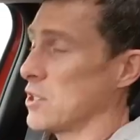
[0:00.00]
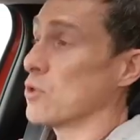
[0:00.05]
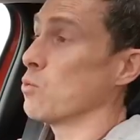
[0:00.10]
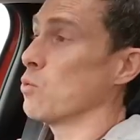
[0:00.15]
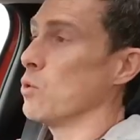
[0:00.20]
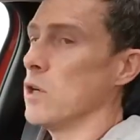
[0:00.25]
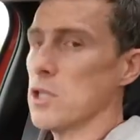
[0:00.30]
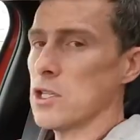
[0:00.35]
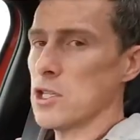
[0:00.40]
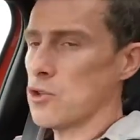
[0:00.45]
is the
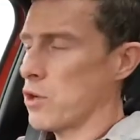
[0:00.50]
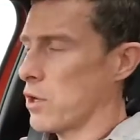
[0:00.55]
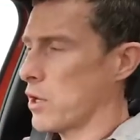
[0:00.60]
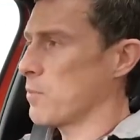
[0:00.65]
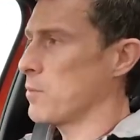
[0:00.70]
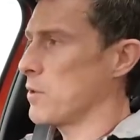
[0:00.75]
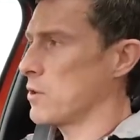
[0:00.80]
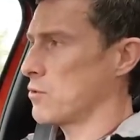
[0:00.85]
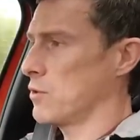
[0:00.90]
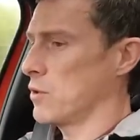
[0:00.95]
worst trick
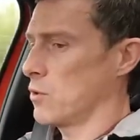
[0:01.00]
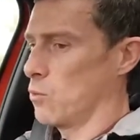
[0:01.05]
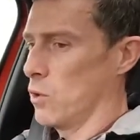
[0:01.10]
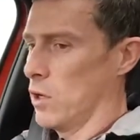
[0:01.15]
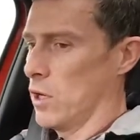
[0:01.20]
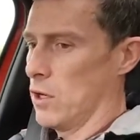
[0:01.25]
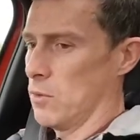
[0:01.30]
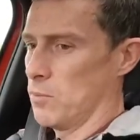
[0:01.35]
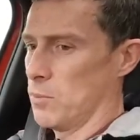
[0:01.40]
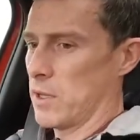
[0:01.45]
computer in the
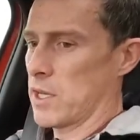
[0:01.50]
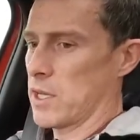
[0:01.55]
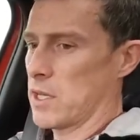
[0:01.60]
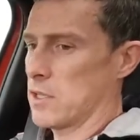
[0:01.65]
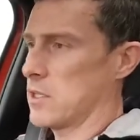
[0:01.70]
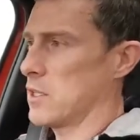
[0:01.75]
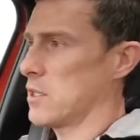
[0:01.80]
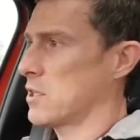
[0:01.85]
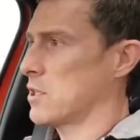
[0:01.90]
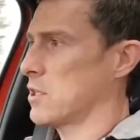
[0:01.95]
world
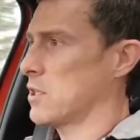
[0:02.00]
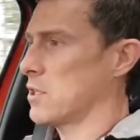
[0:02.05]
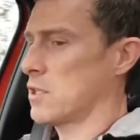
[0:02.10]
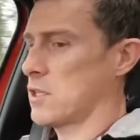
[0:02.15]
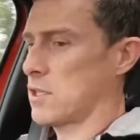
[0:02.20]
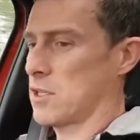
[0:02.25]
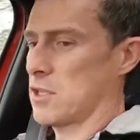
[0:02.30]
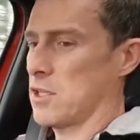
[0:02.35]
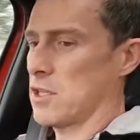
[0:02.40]
because it just